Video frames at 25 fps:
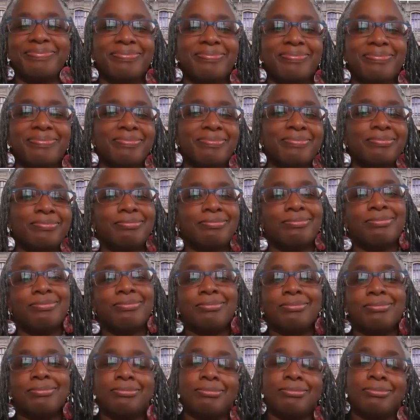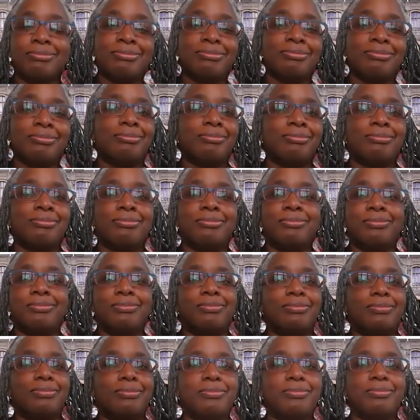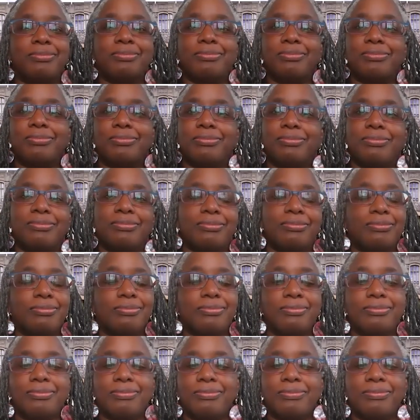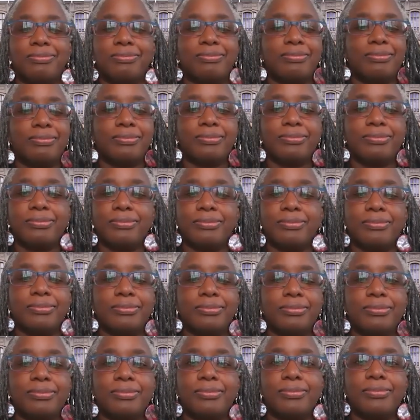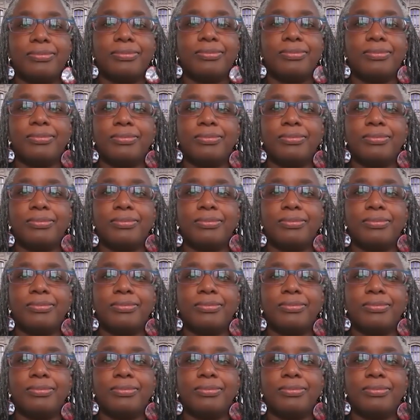The person shown says nothing.